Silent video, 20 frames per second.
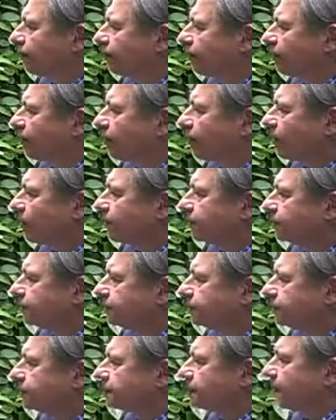
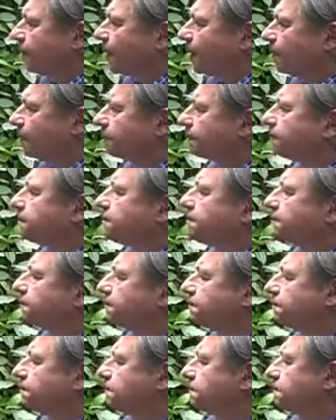
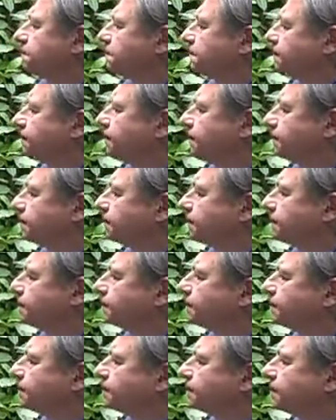
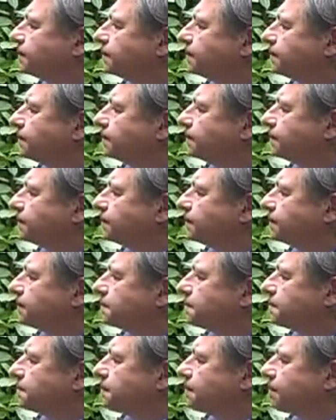
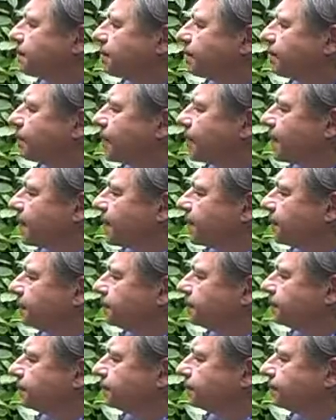
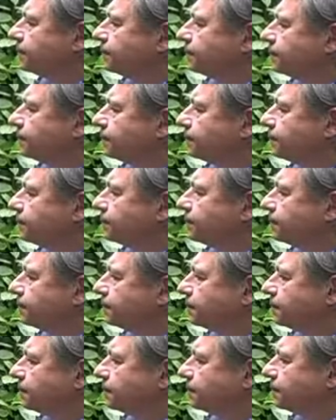
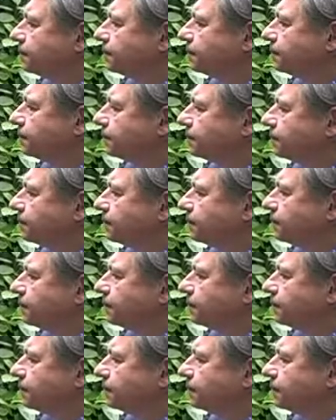
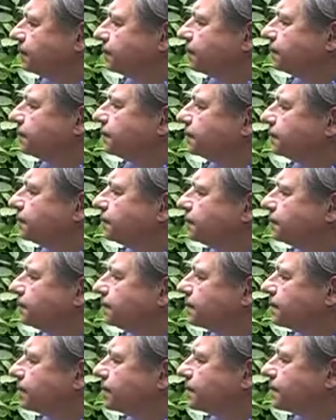[no speech]